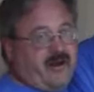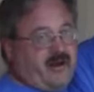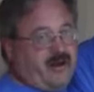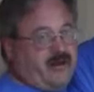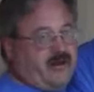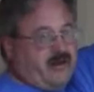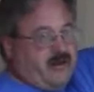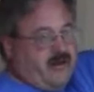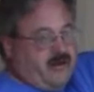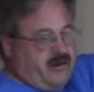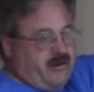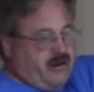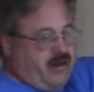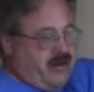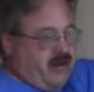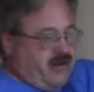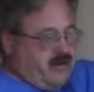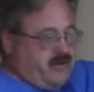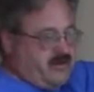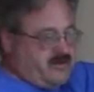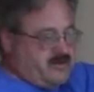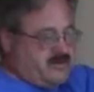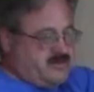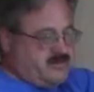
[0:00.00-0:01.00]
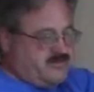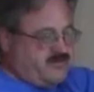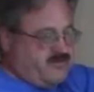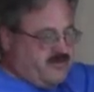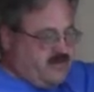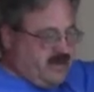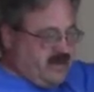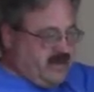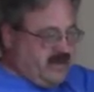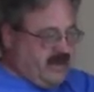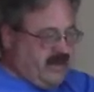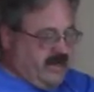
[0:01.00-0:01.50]
It'll just
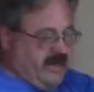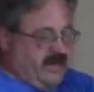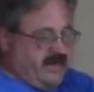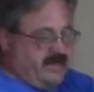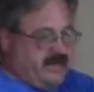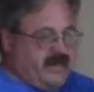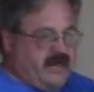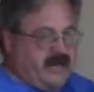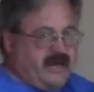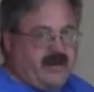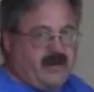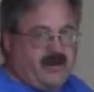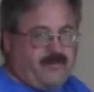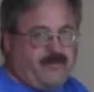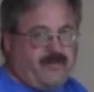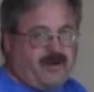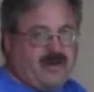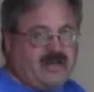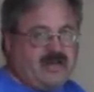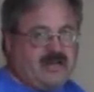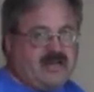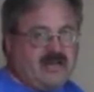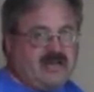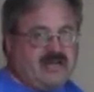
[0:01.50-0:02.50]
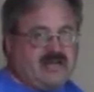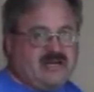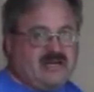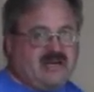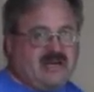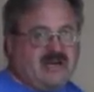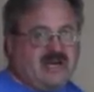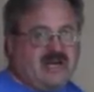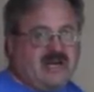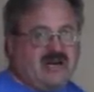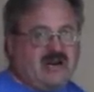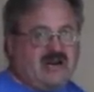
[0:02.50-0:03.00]
kind of tighten up
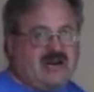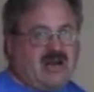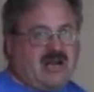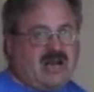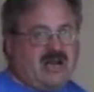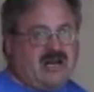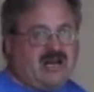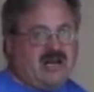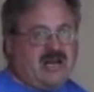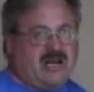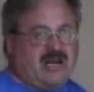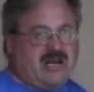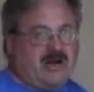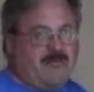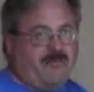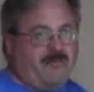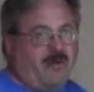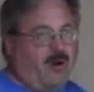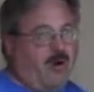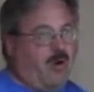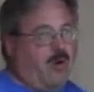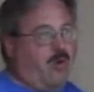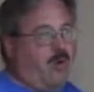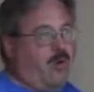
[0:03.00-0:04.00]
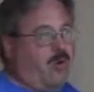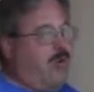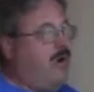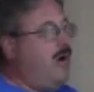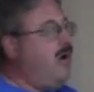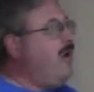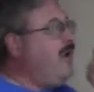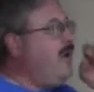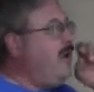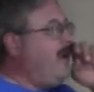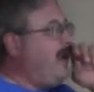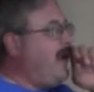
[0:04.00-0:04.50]
like a
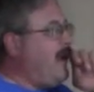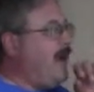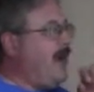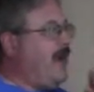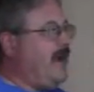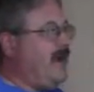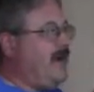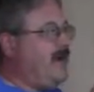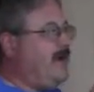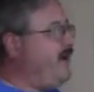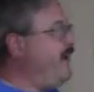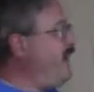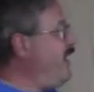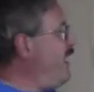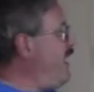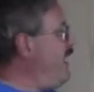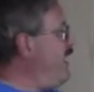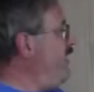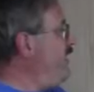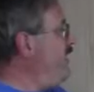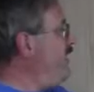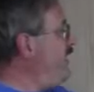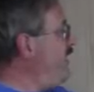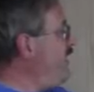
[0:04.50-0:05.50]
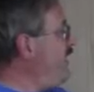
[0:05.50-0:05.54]
bow, and